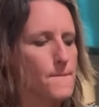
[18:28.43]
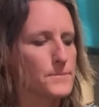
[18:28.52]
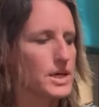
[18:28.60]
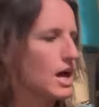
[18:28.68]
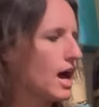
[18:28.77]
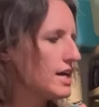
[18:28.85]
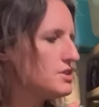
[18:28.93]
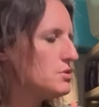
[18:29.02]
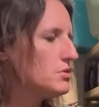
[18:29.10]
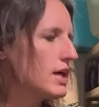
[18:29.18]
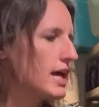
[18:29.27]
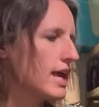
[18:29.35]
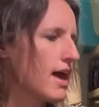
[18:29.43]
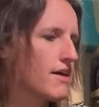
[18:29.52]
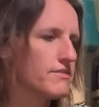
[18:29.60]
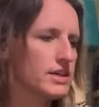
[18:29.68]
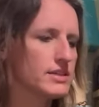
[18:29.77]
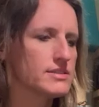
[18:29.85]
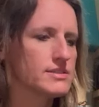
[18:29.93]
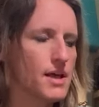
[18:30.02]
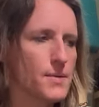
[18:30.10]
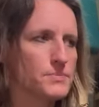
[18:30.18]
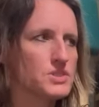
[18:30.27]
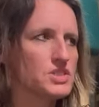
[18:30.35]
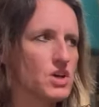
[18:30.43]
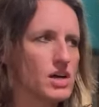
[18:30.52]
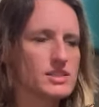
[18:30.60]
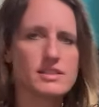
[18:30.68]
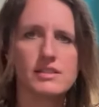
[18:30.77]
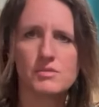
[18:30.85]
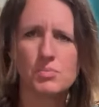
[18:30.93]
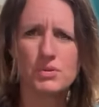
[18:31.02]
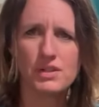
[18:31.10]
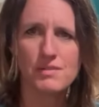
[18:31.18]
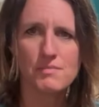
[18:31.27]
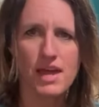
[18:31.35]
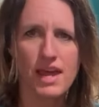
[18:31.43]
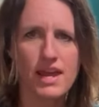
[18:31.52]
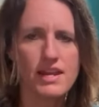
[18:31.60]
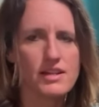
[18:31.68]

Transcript: But I do like having some sauces pre-made.